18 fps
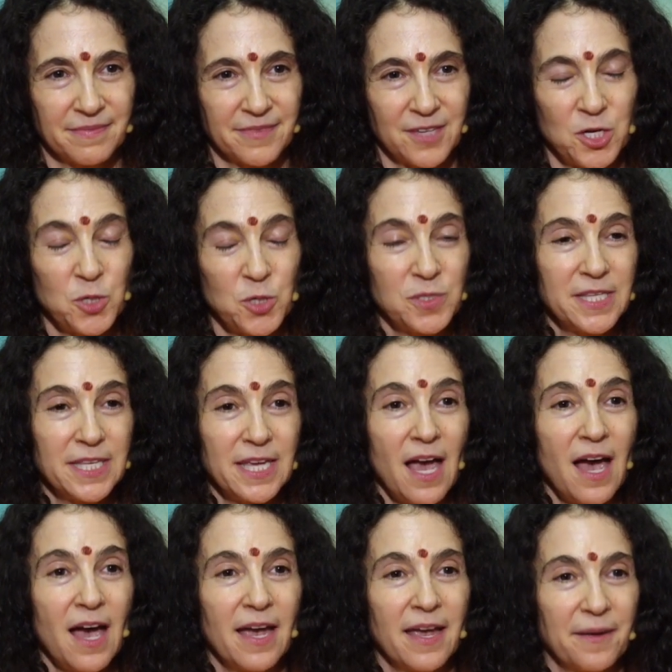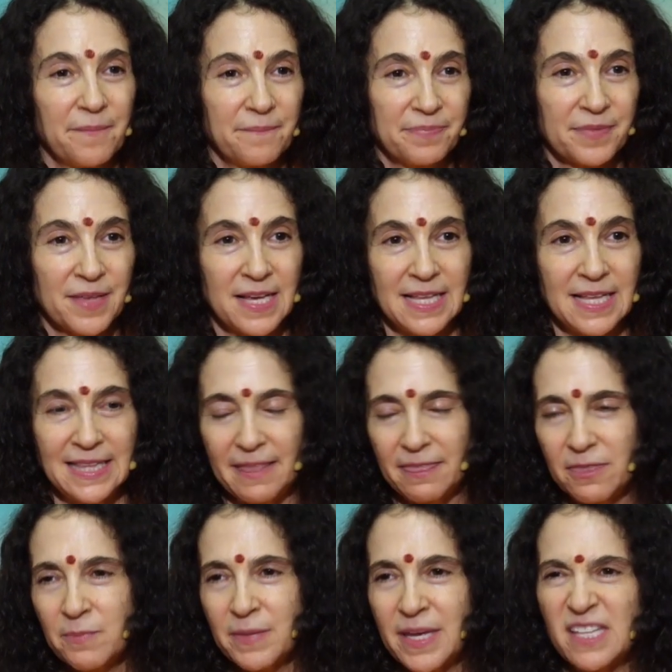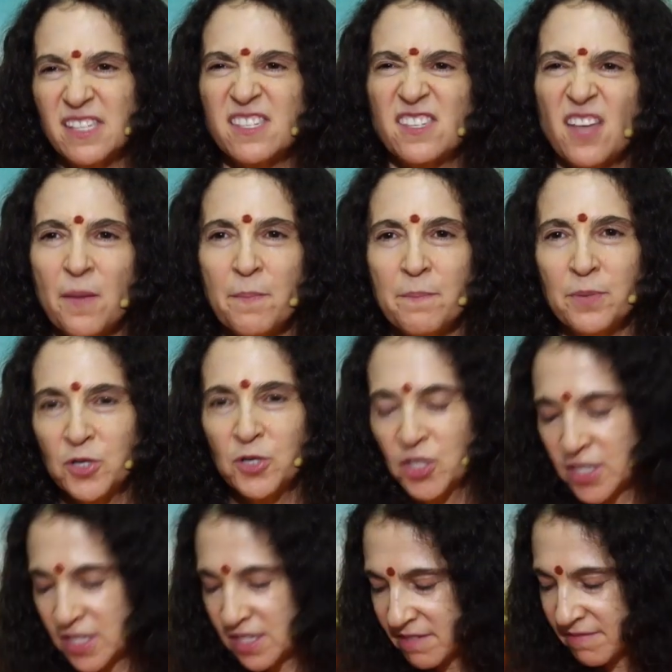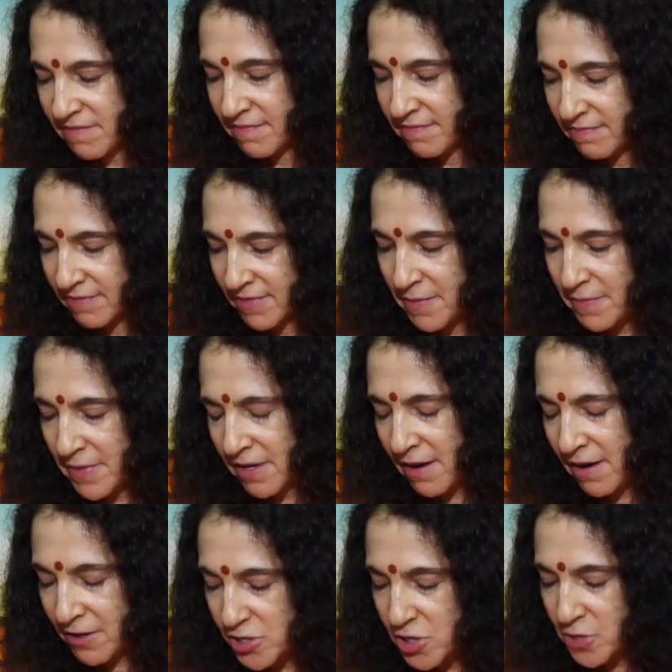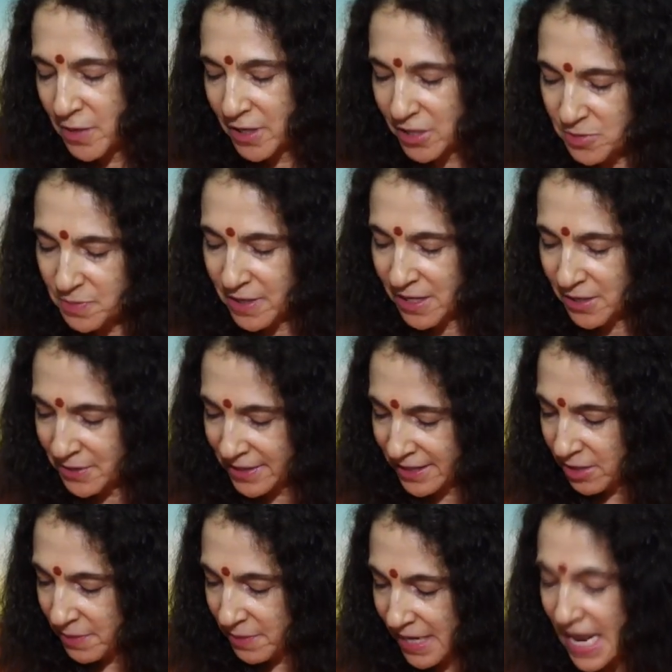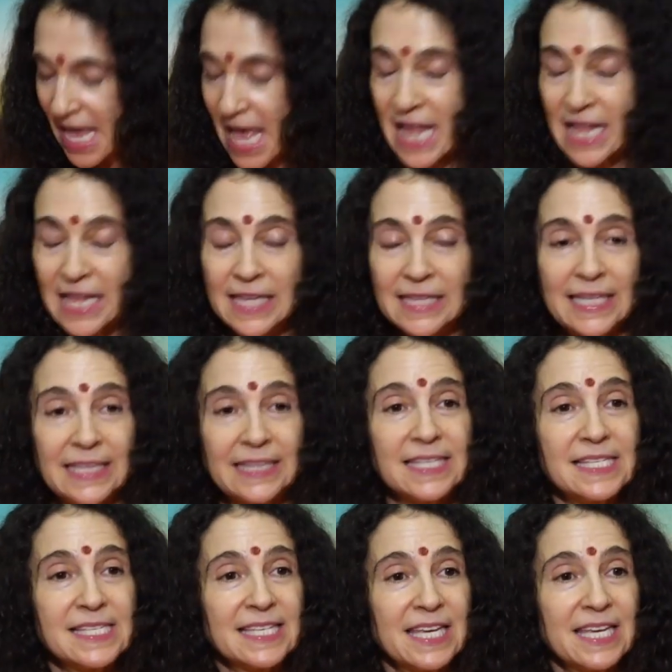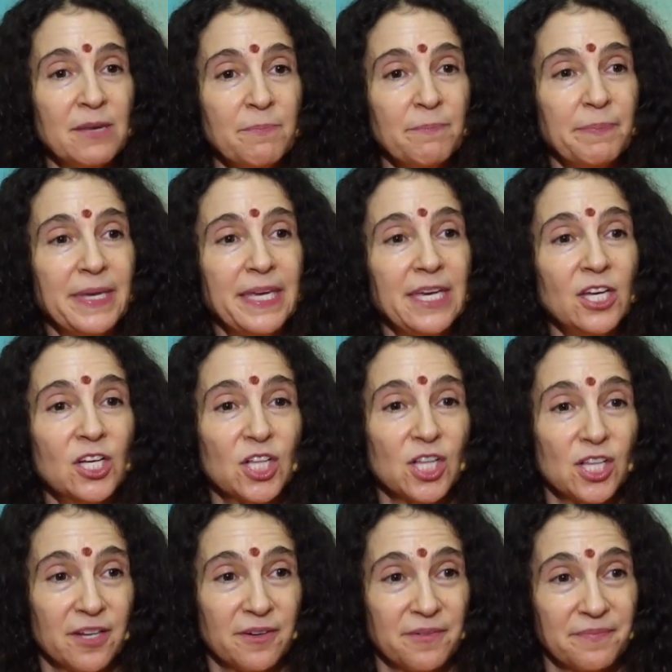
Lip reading: Who's the I? Let them get sunburned and, not too much, but a little bit. Let the skin peel.